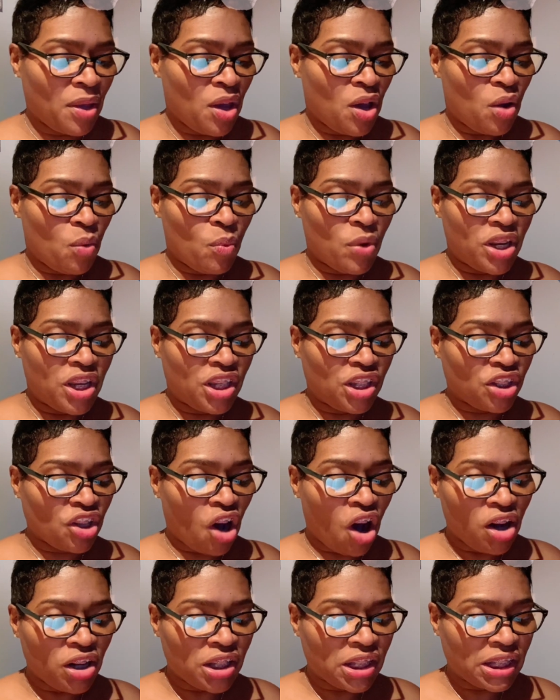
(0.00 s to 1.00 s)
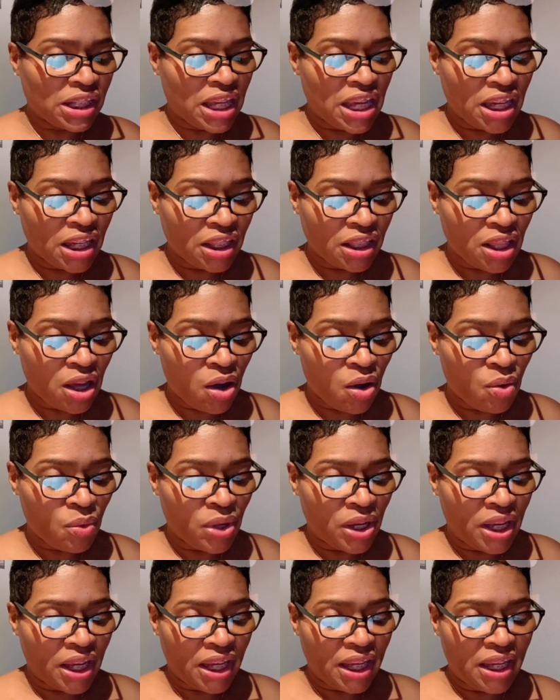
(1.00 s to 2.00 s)
When he started singing, though,
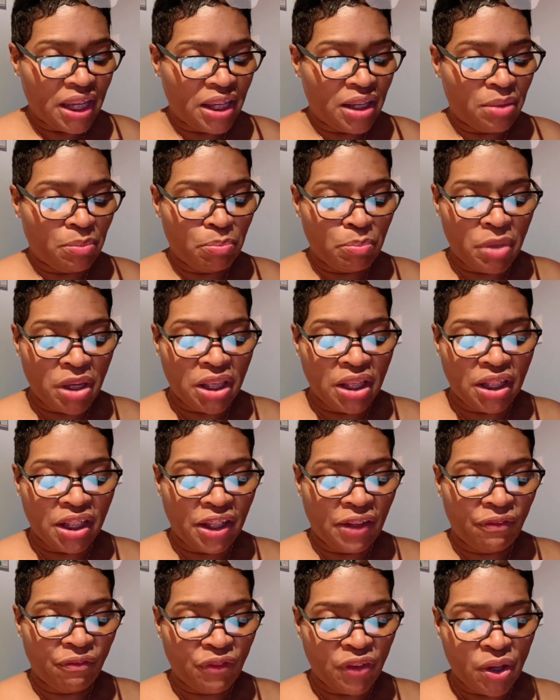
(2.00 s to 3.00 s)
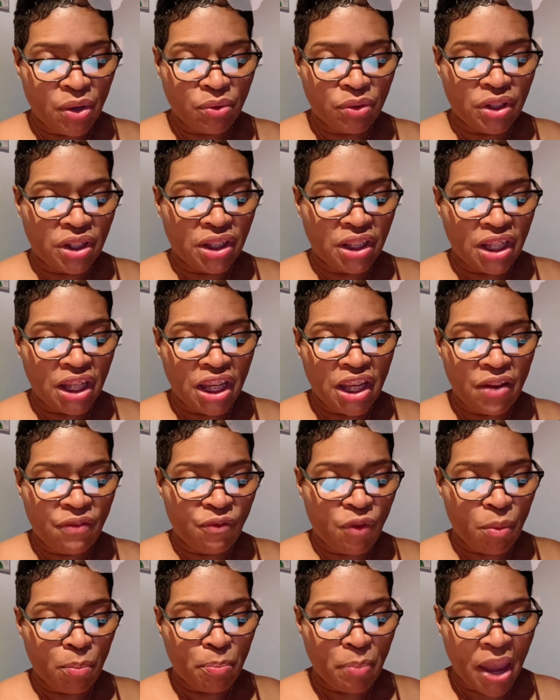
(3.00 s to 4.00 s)
he immediately felt the need for
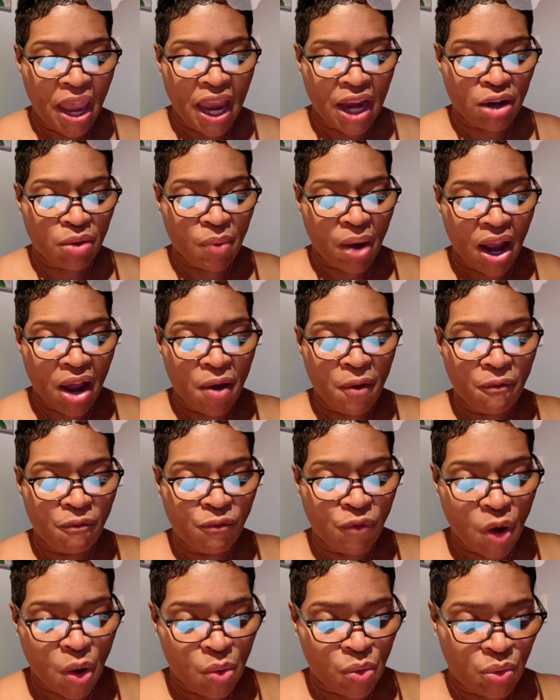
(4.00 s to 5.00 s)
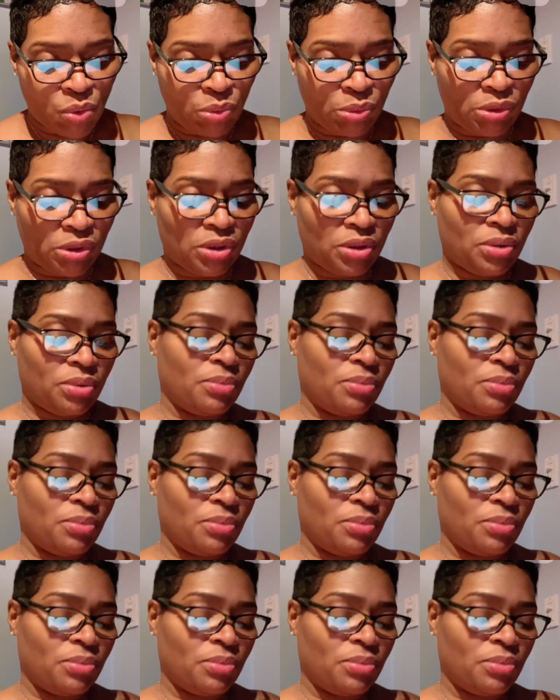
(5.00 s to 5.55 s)
background vocals.